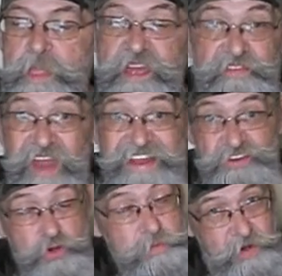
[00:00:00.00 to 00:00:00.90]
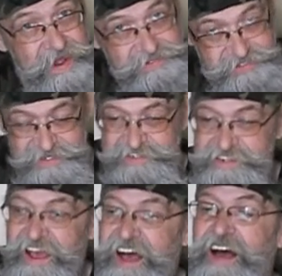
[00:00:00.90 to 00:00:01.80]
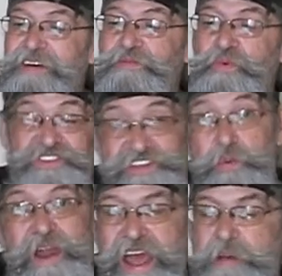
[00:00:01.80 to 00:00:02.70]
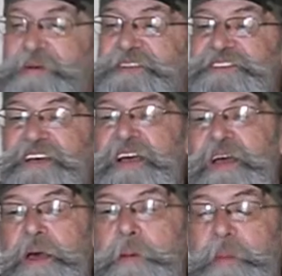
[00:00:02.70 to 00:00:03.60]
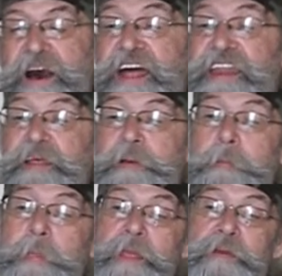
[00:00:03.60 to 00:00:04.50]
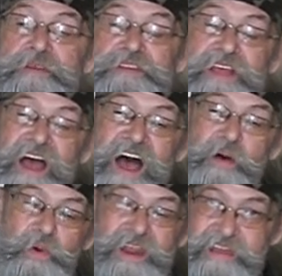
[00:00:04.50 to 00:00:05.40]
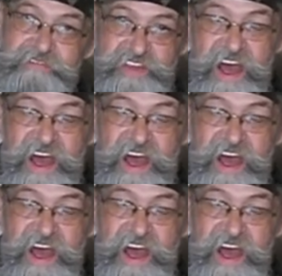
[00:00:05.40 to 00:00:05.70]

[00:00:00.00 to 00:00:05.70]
If not 2 projects, we'll see what happens. But what I've